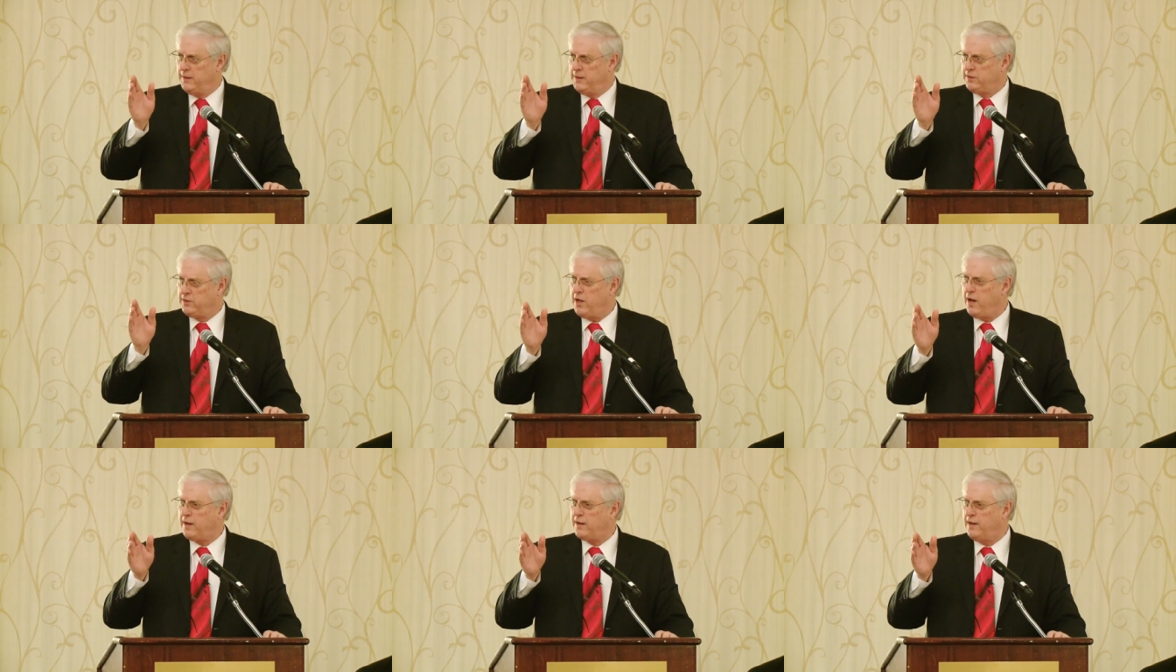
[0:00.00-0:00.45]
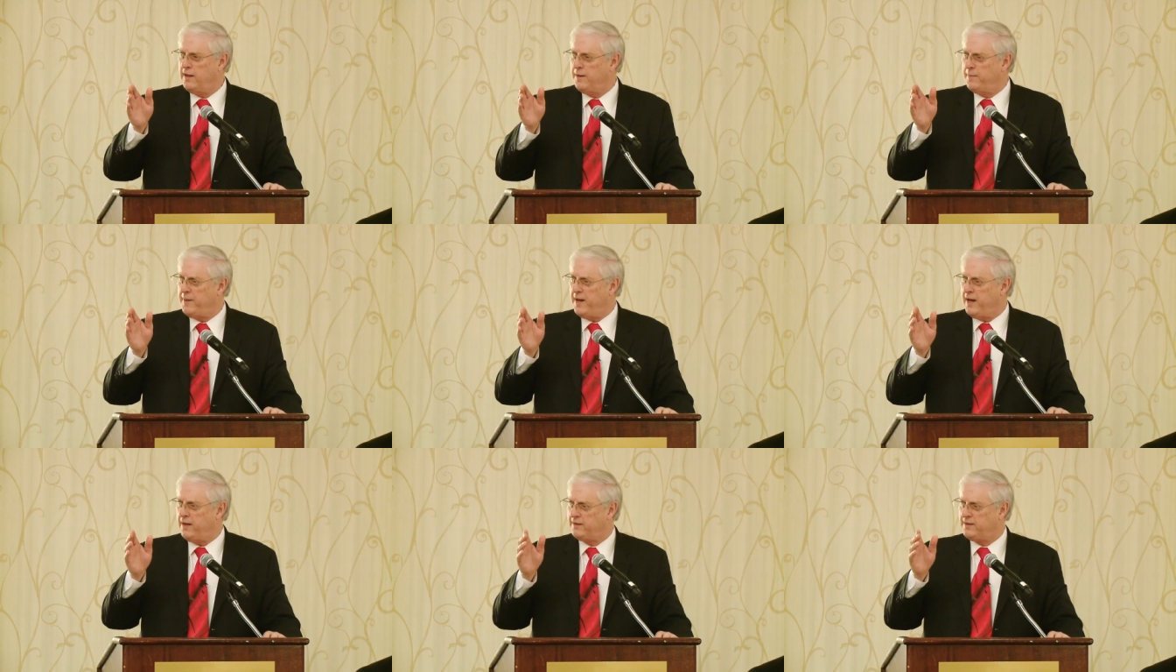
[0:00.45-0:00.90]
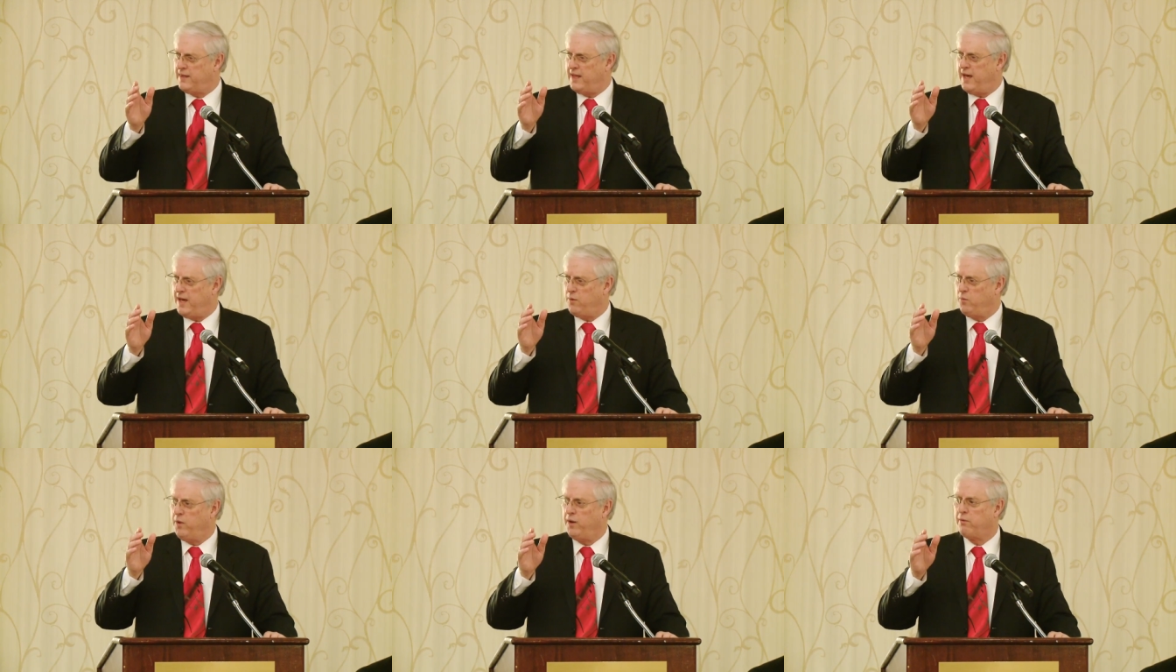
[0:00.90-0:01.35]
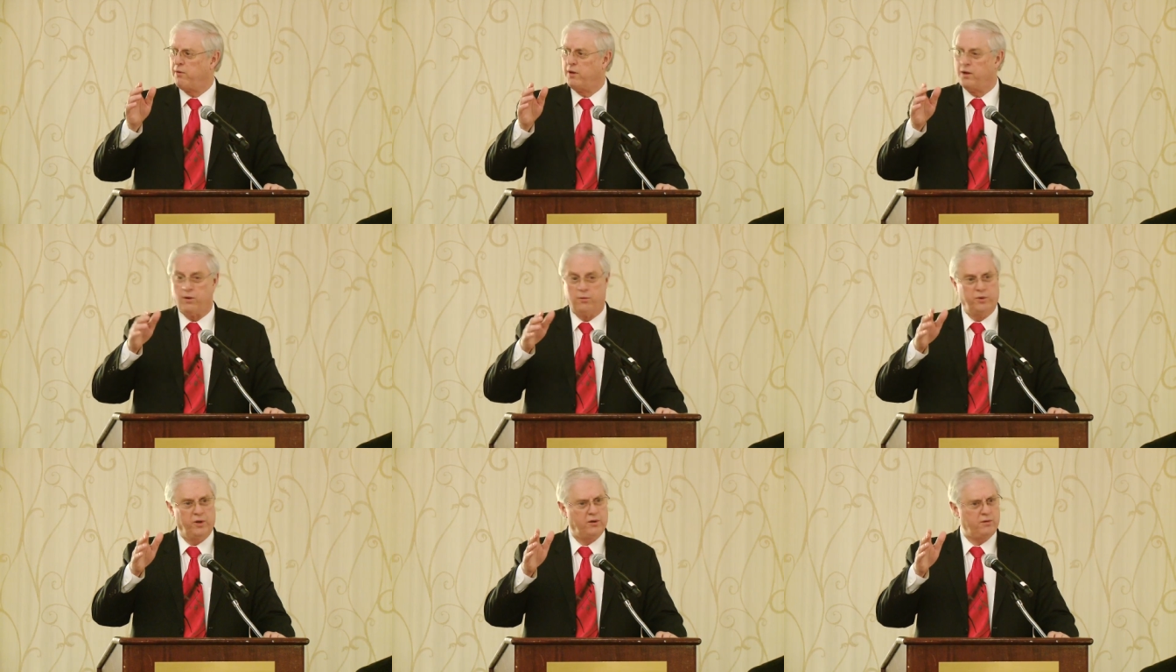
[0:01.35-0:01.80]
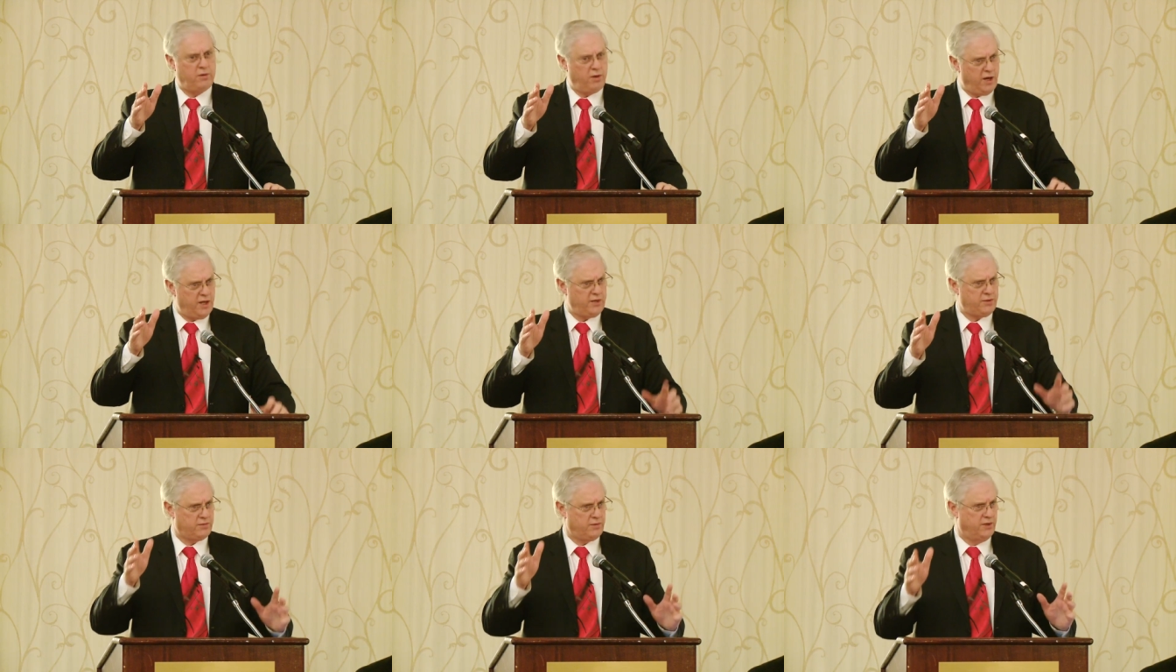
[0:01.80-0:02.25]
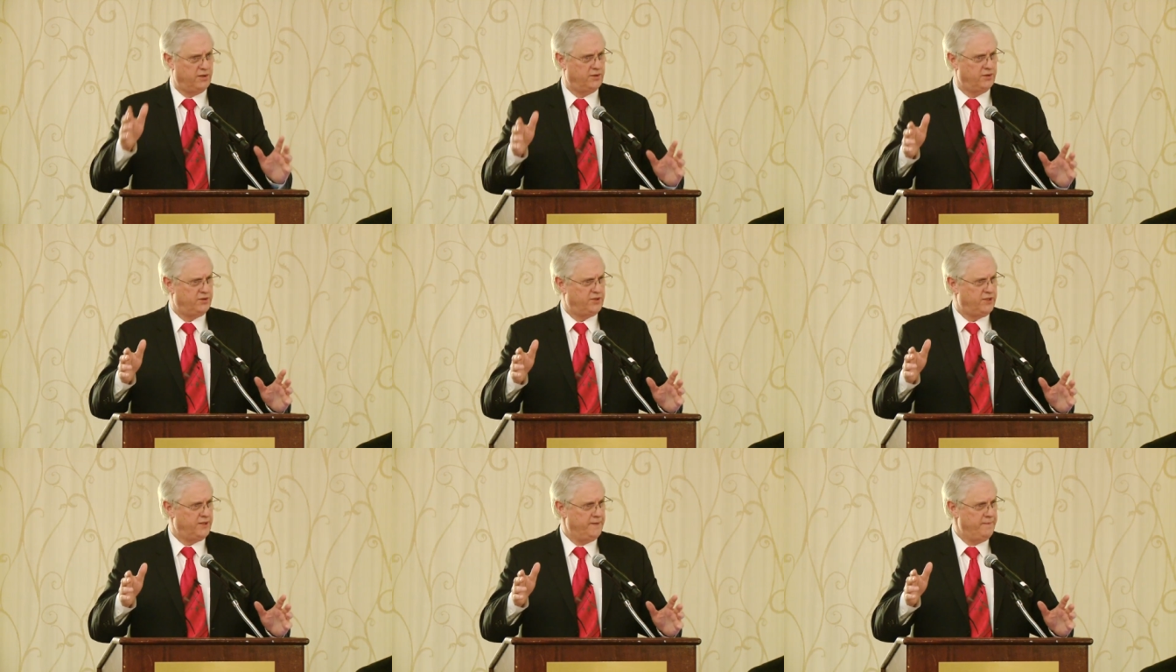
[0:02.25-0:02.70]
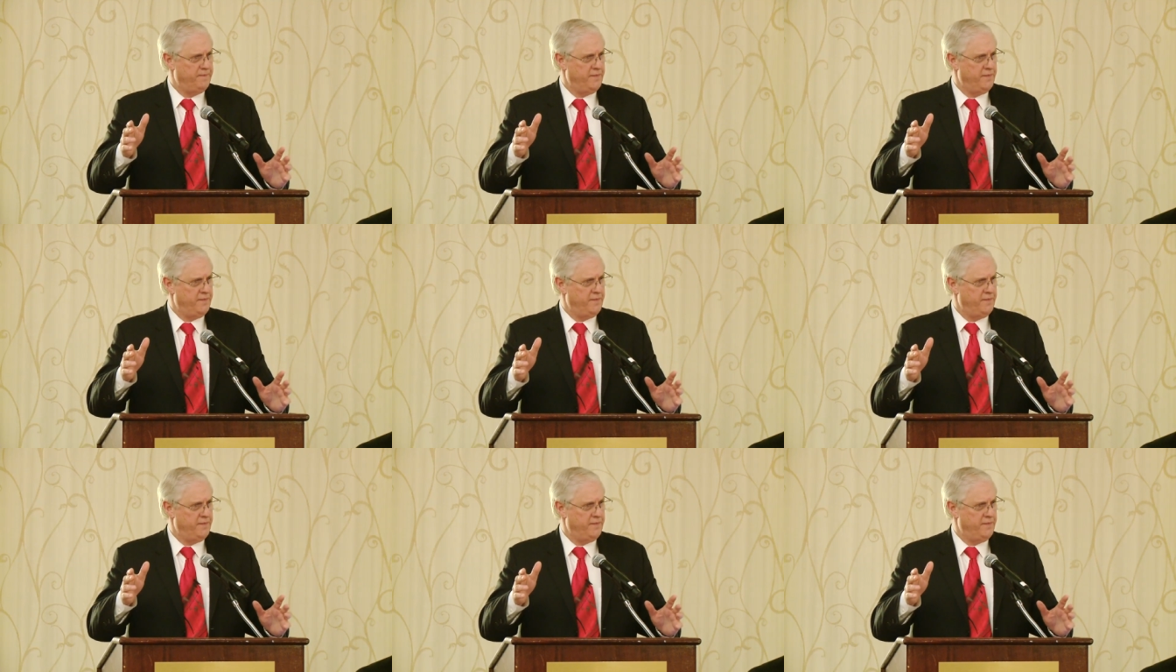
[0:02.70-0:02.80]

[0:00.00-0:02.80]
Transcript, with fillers: talking about that we were at a real crossroads.